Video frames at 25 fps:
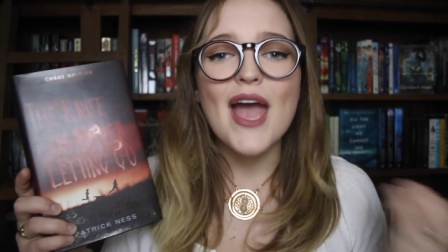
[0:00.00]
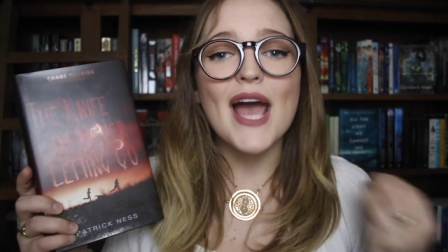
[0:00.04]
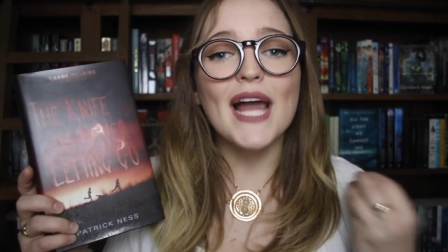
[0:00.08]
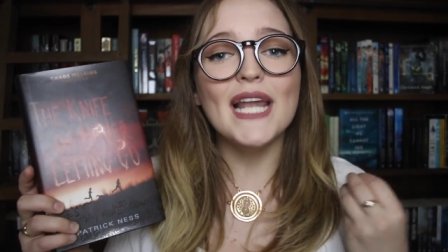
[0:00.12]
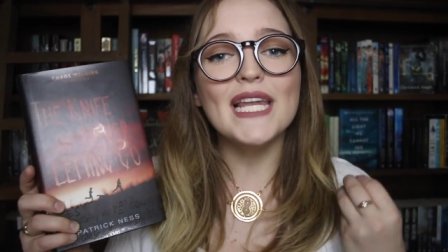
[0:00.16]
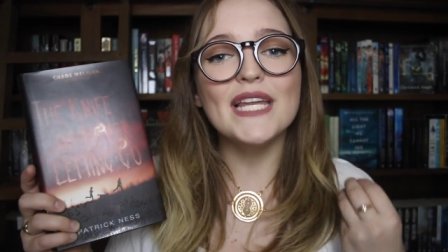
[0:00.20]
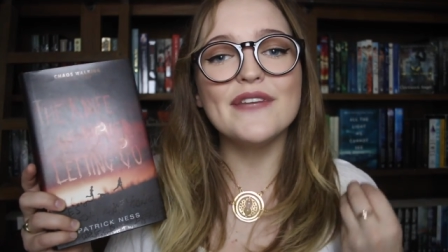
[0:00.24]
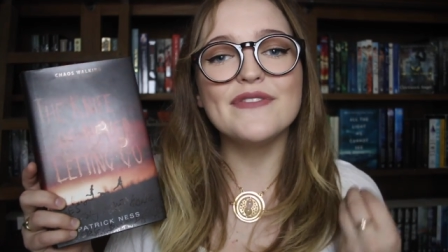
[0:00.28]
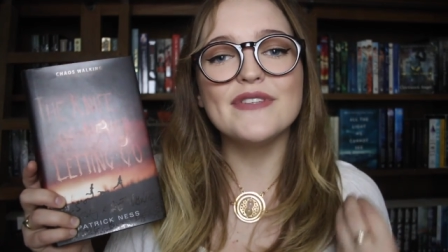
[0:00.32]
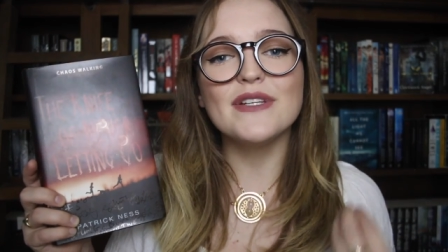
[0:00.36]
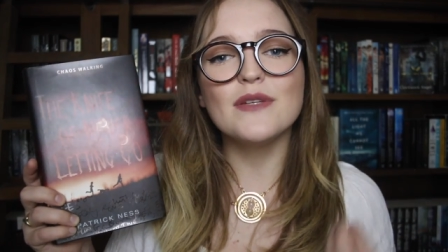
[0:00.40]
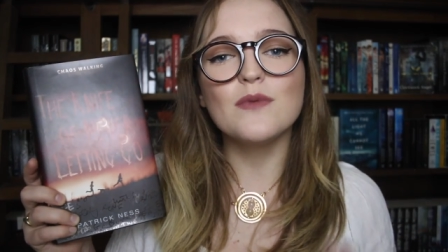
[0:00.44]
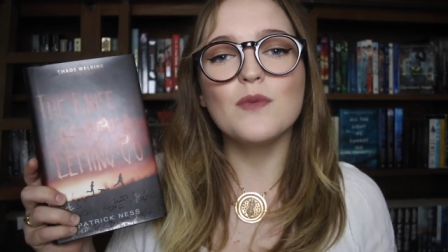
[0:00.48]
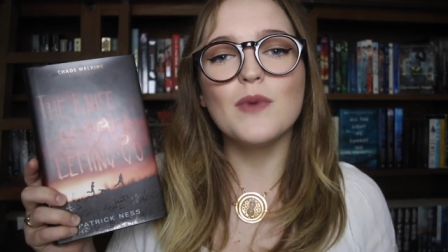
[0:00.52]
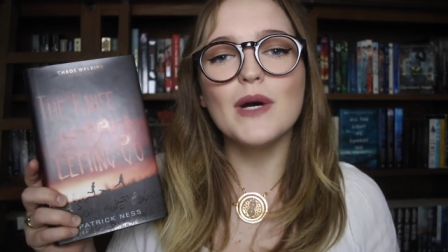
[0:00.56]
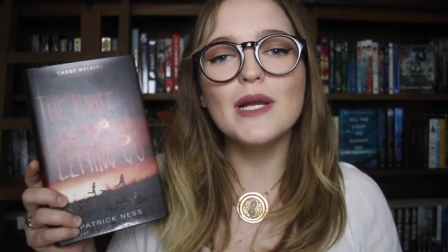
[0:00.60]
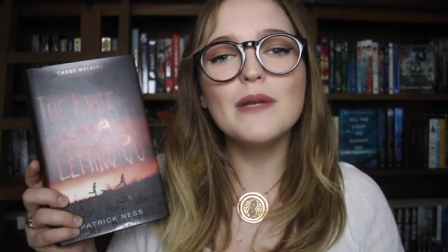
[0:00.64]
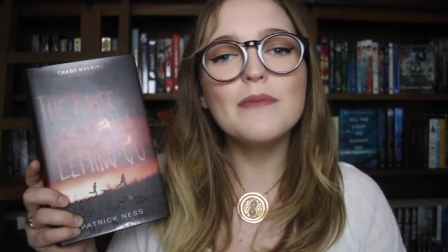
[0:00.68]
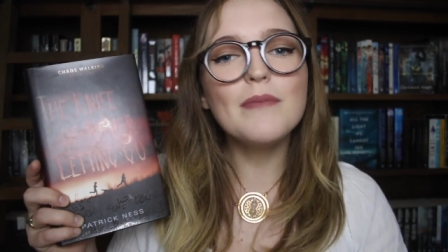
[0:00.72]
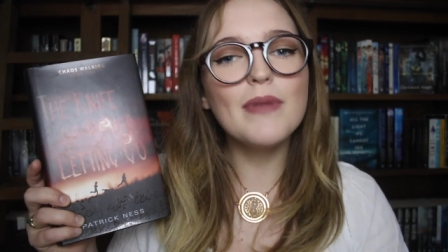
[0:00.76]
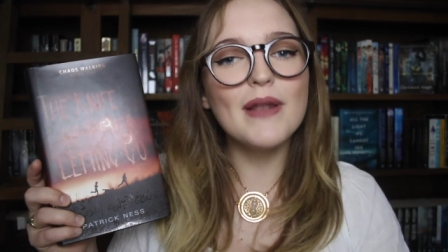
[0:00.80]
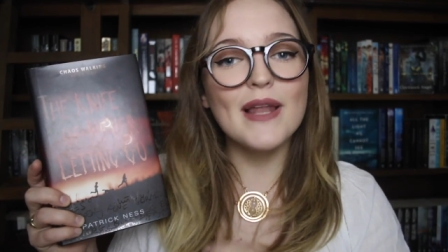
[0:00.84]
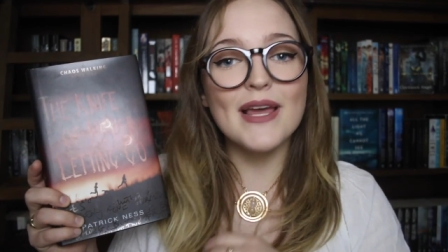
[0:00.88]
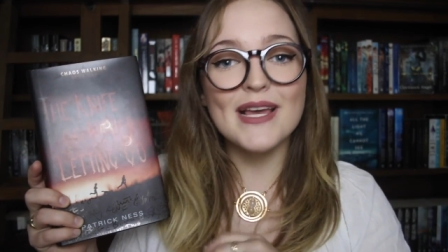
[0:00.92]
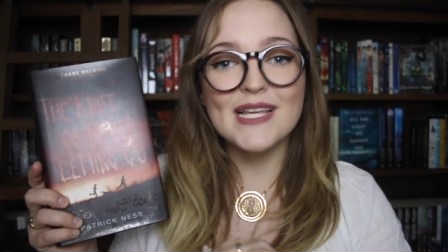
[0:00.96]
and lived in
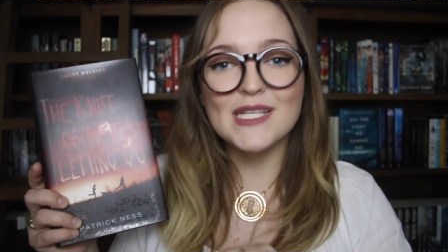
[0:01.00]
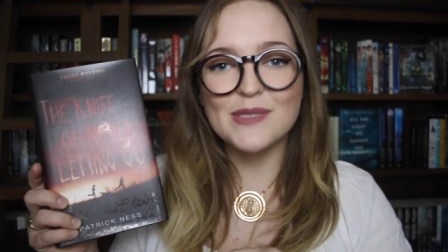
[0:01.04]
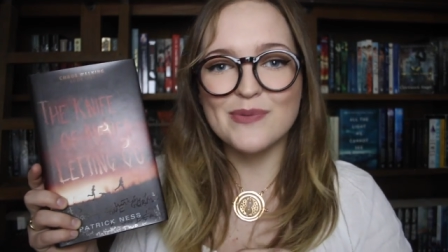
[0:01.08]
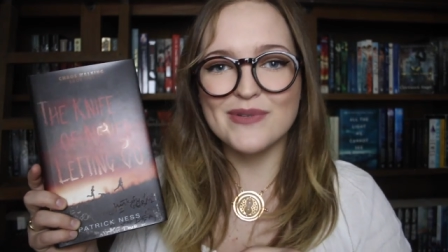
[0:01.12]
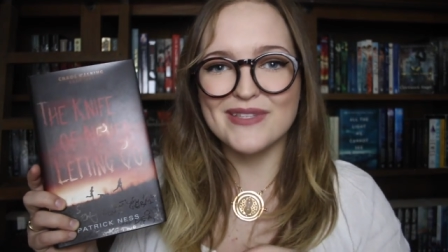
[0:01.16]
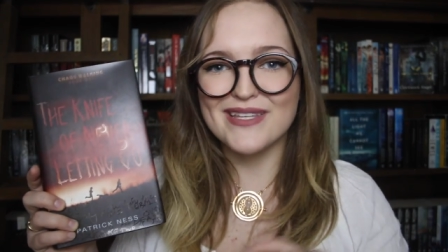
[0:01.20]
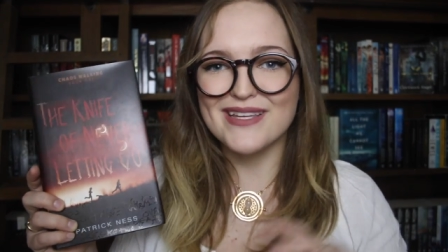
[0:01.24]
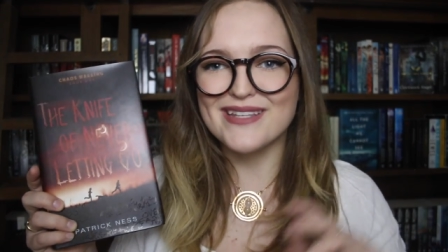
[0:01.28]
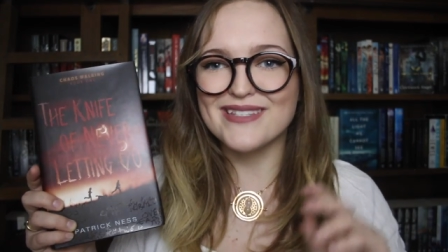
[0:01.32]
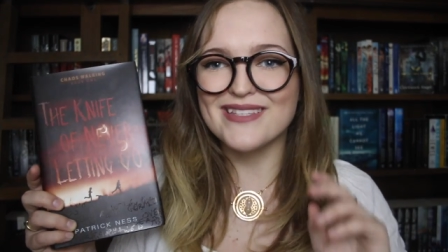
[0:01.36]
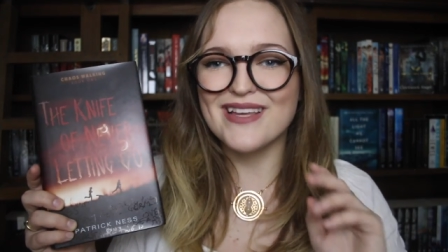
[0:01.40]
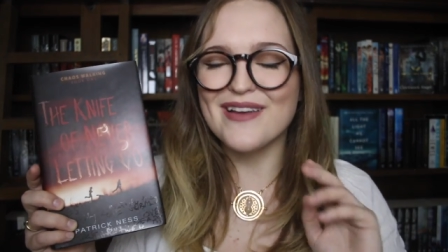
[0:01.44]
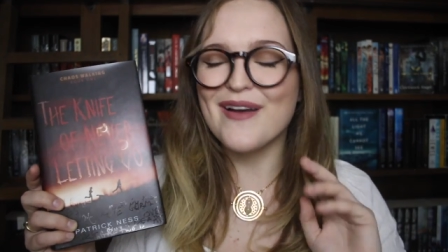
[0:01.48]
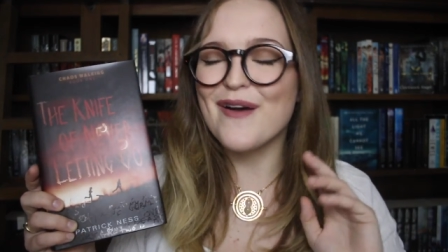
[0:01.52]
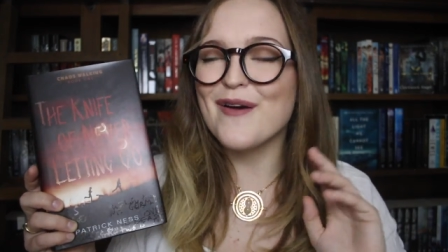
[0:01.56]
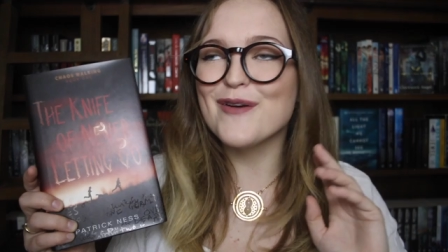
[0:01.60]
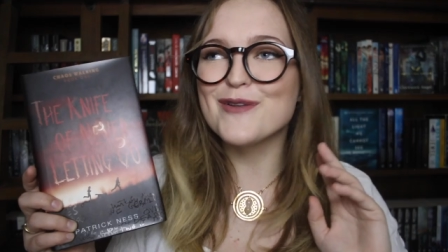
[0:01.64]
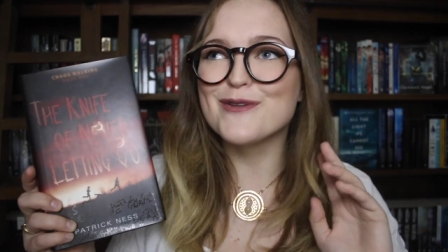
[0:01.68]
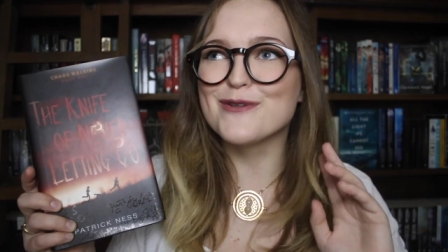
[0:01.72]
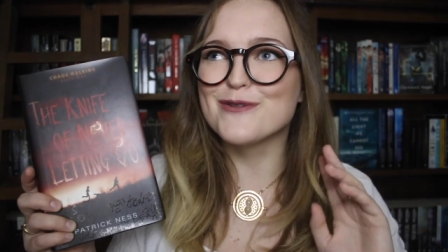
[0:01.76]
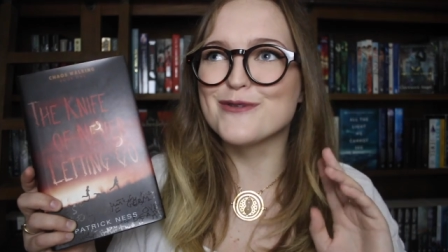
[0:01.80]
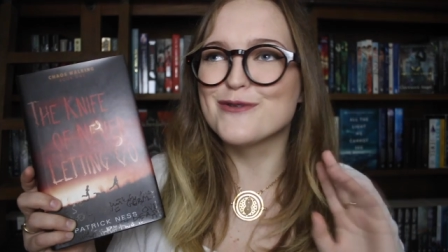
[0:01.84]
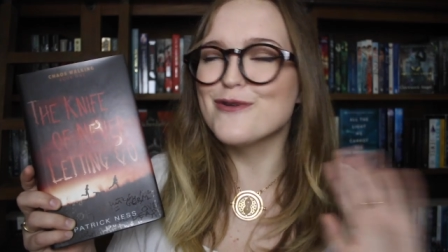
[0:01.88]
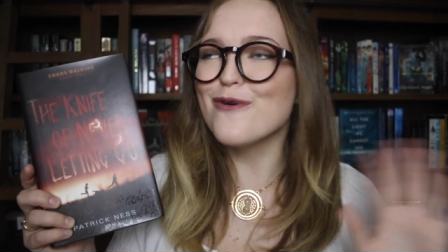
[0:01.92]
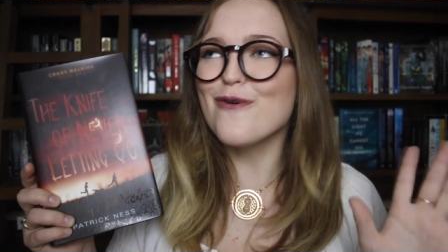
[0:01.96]
one place with his
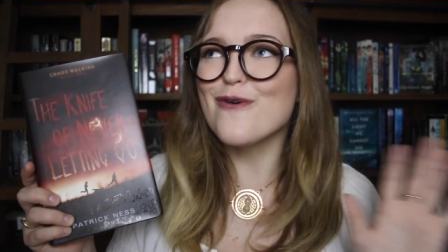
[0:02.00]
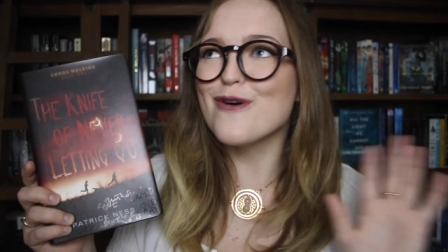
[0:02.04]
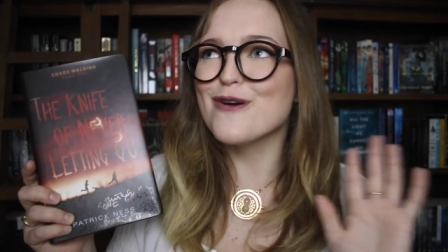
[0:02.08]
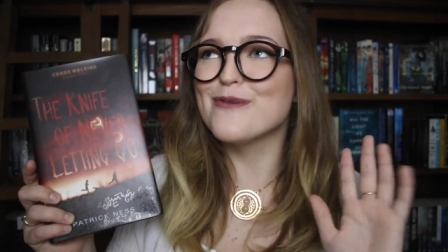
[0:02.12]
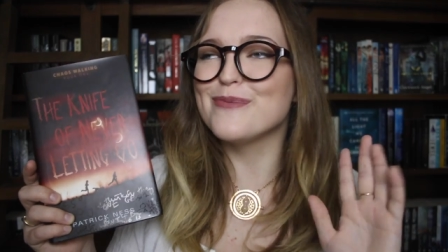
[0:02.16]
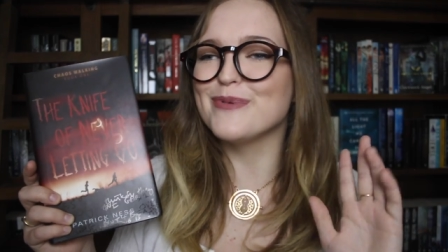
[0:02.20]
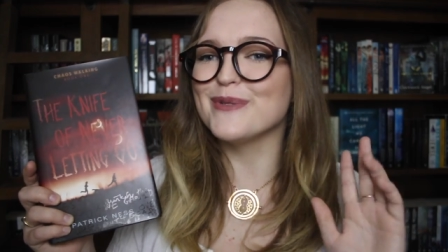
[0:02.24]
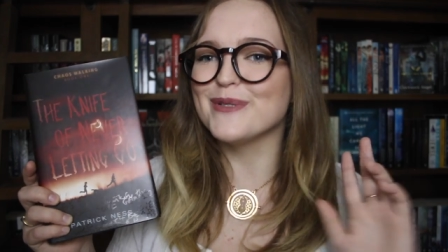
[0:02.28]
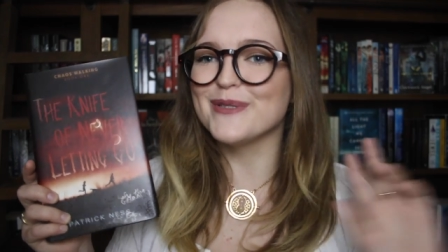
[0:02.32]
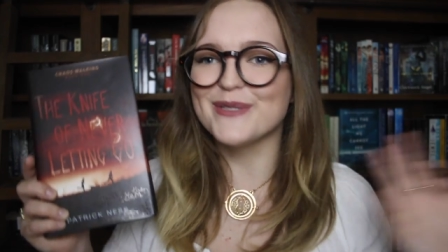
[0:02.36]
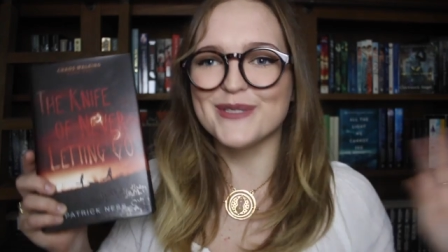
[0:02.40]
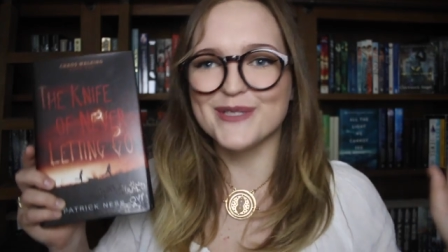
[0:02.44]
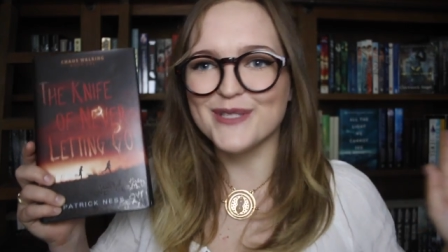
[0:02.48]
adorable